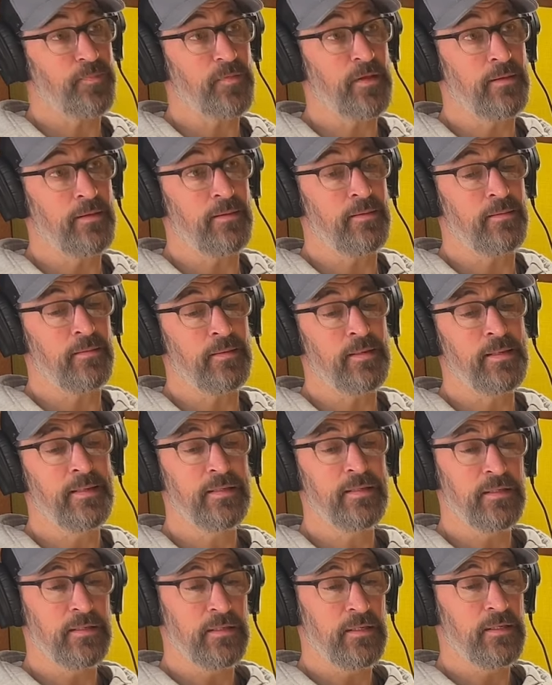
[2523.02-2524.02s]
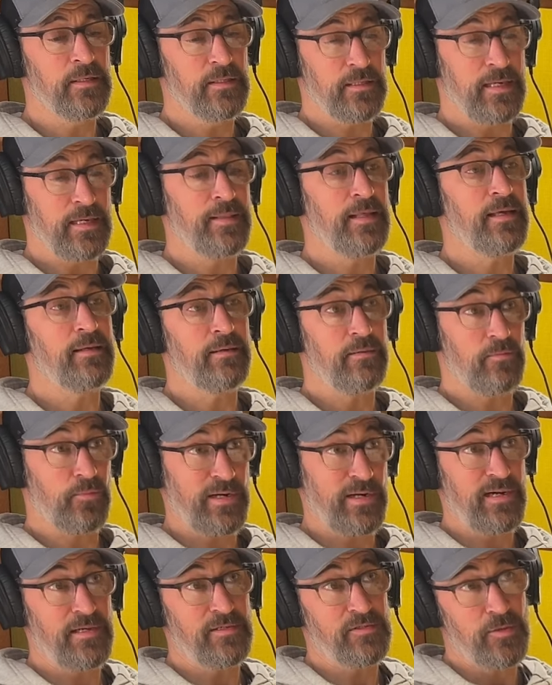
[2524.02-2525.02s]
and and then we
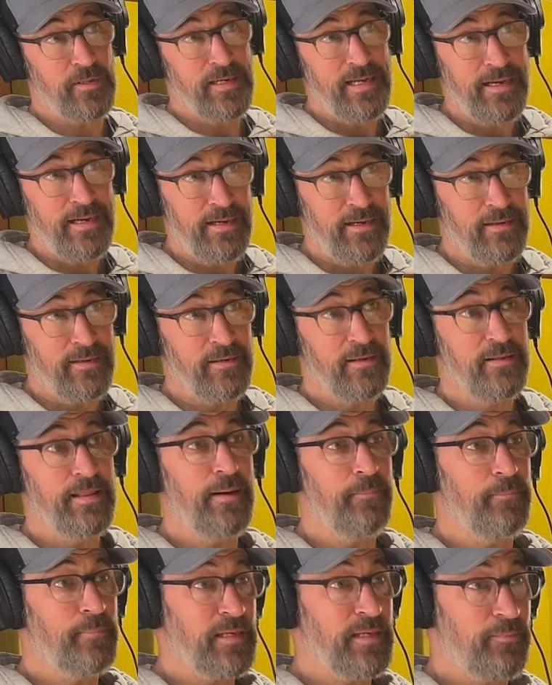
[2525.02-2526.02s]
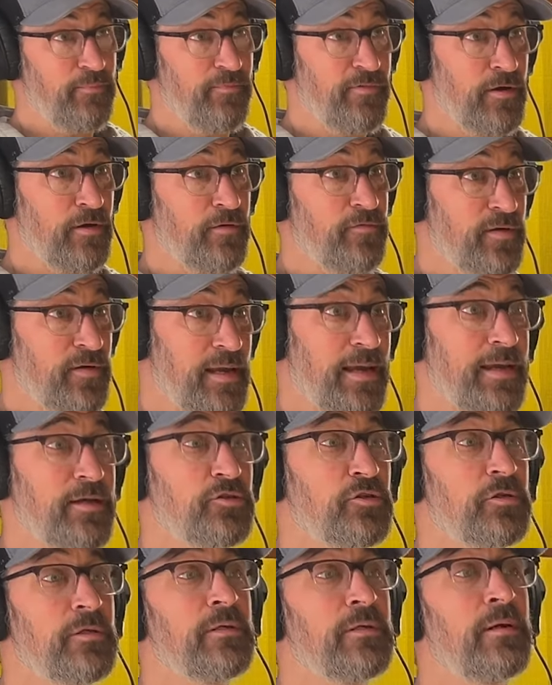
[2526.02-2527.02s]
also had that MAEAP
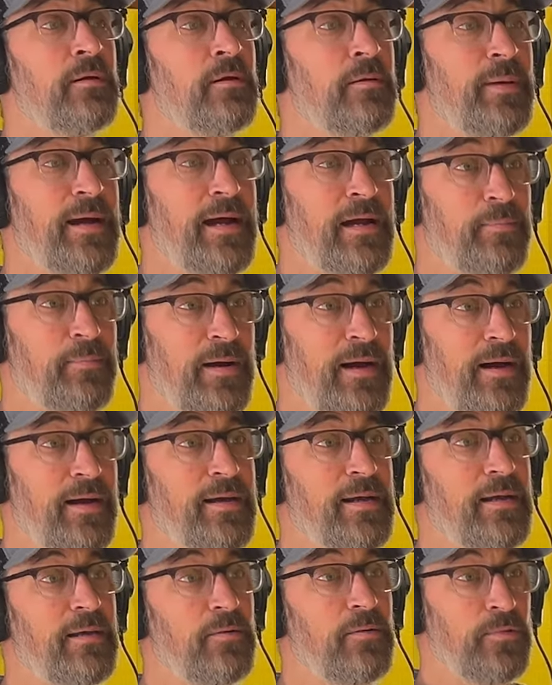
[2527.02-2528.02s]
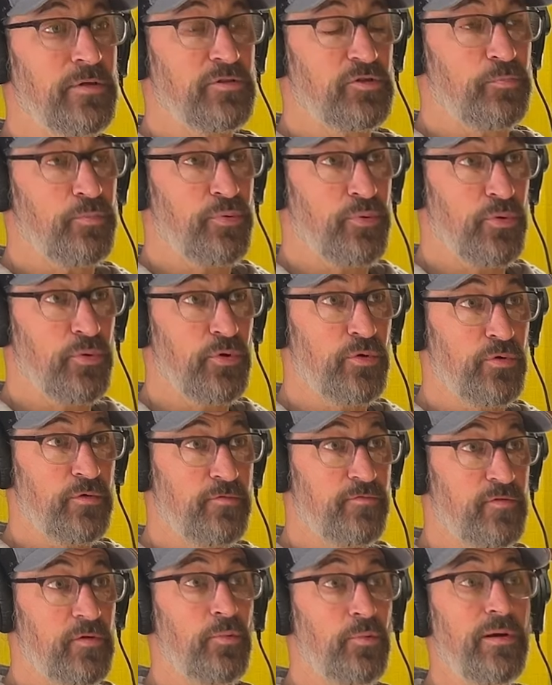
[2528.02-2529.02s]
verification in our back pocket, which
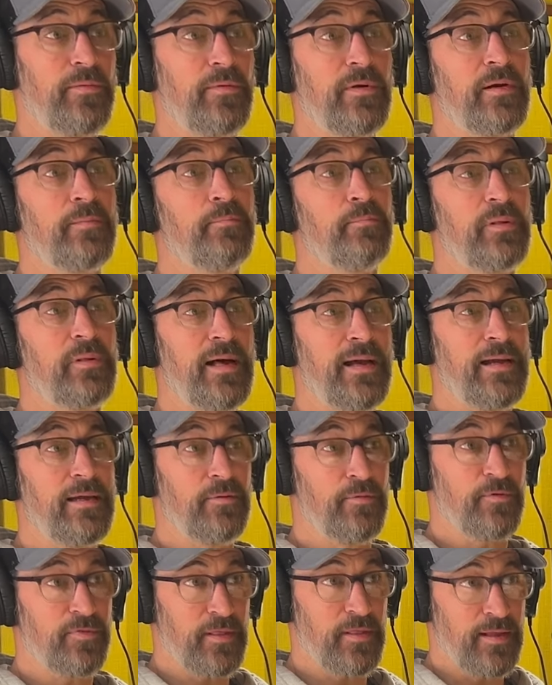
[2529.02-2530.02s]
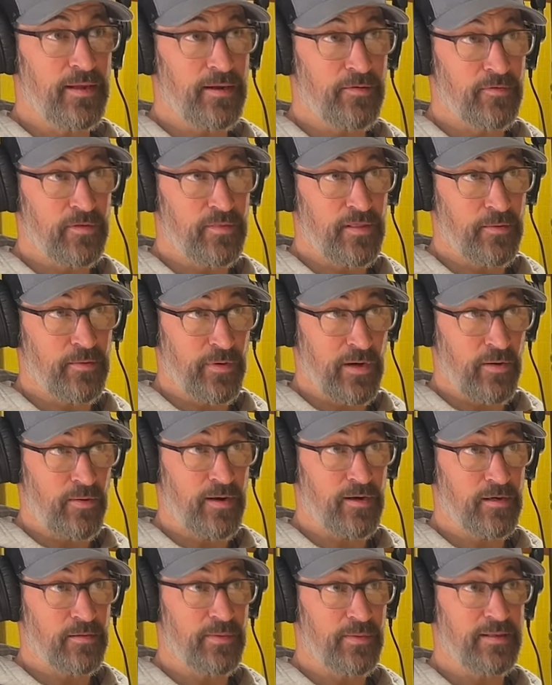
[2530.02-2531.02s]
proved we were compliant with everything
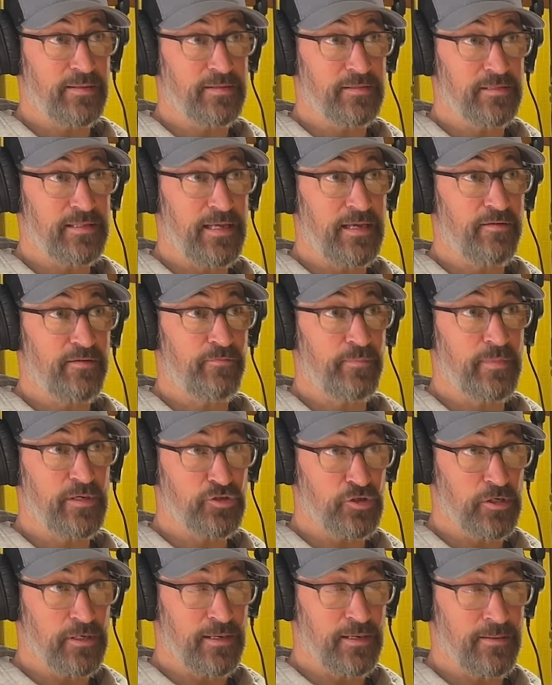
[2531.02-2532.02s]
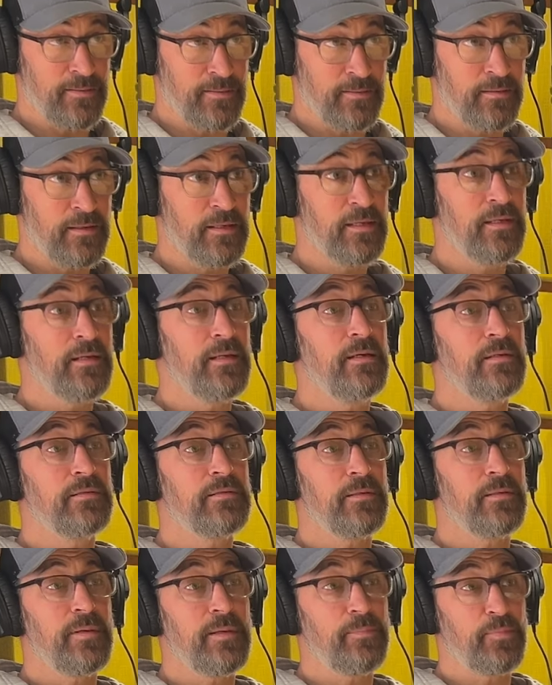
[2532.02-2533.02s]
required by the state of Michigan
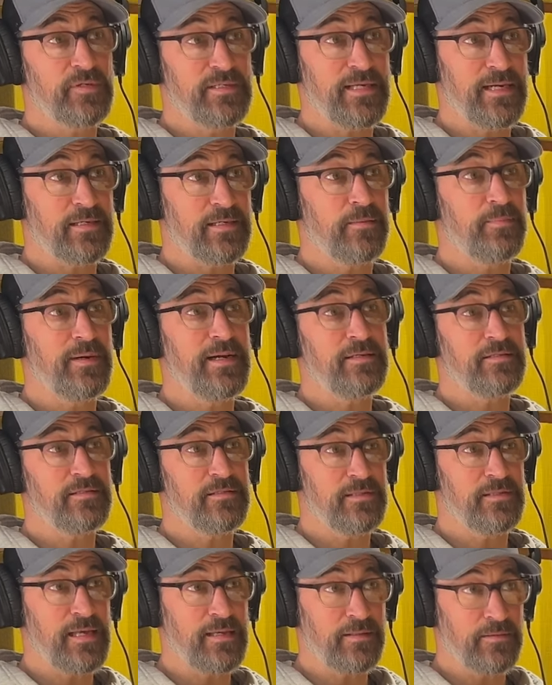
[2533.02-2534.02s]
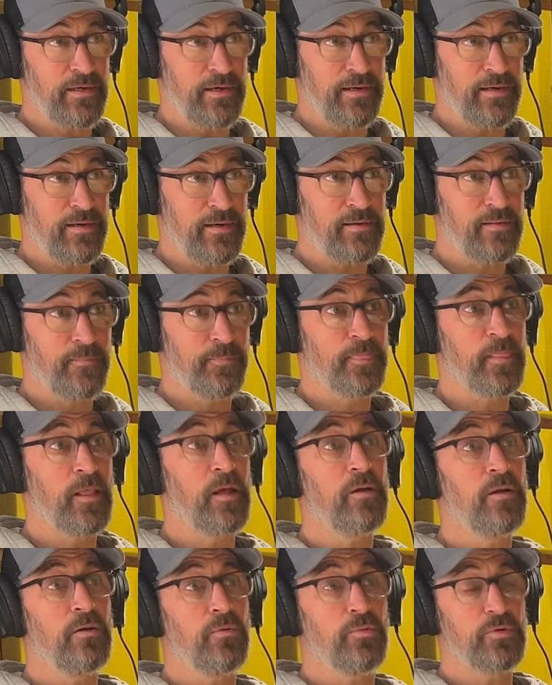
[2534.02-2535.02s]
to be protected by state law,
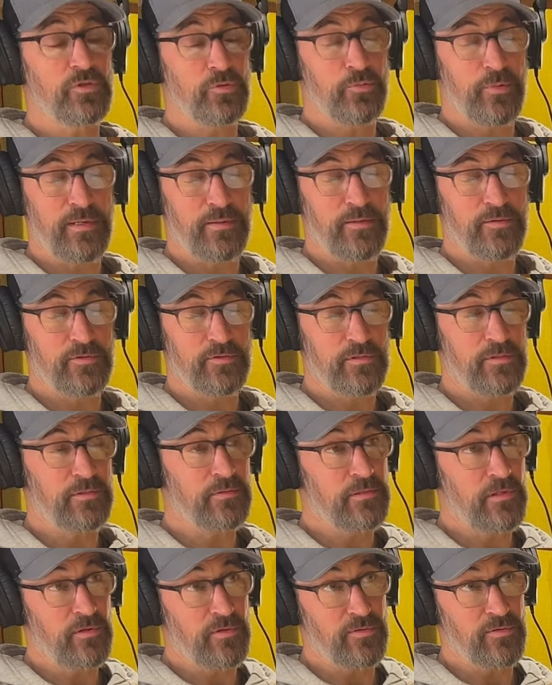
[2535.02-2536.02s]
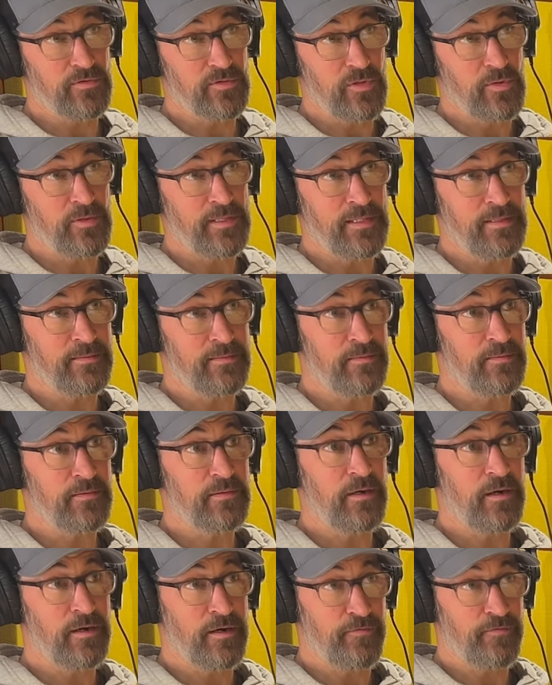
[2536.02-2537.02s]
which renders local zoning
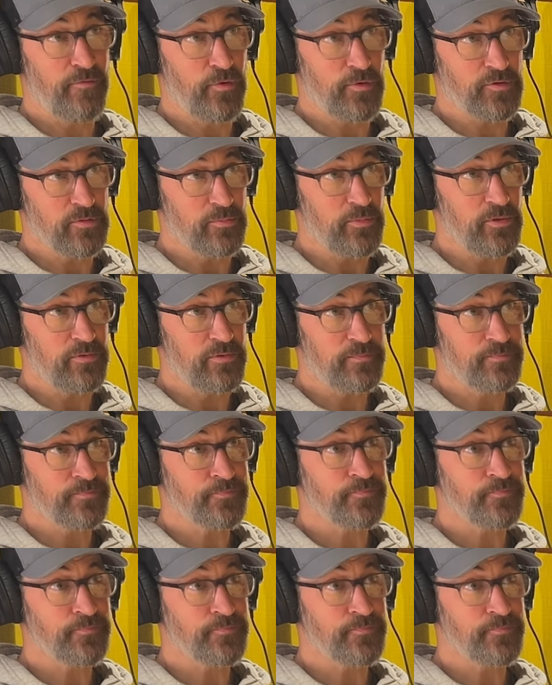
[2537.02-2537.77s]
unenforceable.